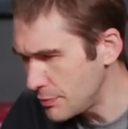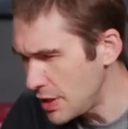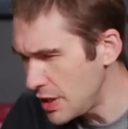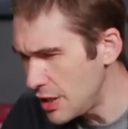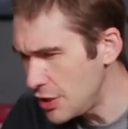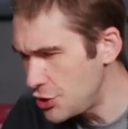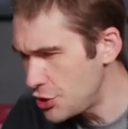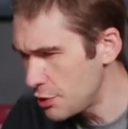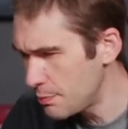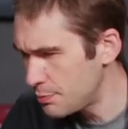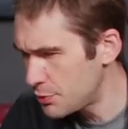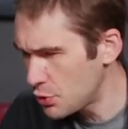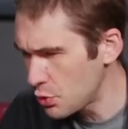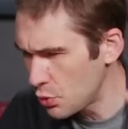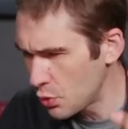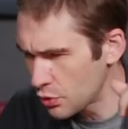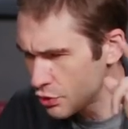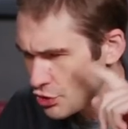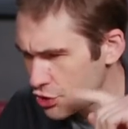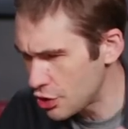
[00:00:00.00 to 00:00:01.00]
Egypt
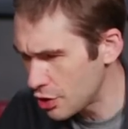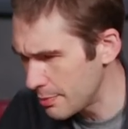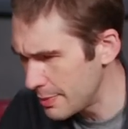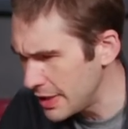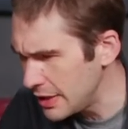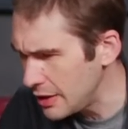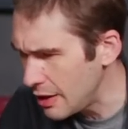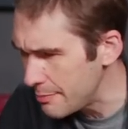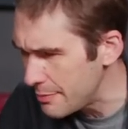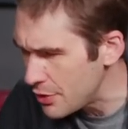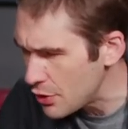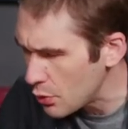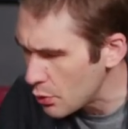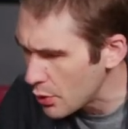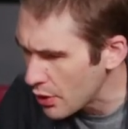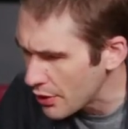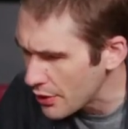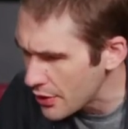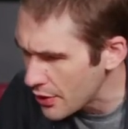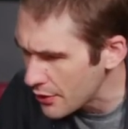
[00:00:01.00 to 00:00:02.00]
or Germany, let me know
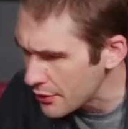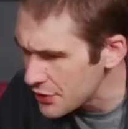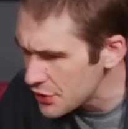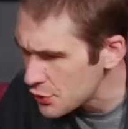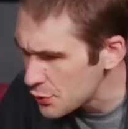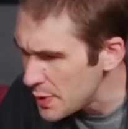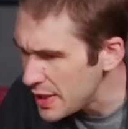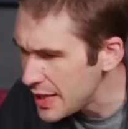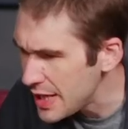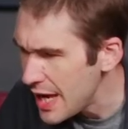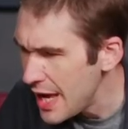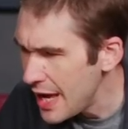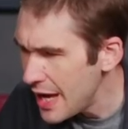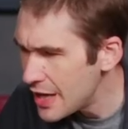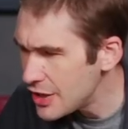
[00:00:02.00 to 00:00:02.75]
where you are this week.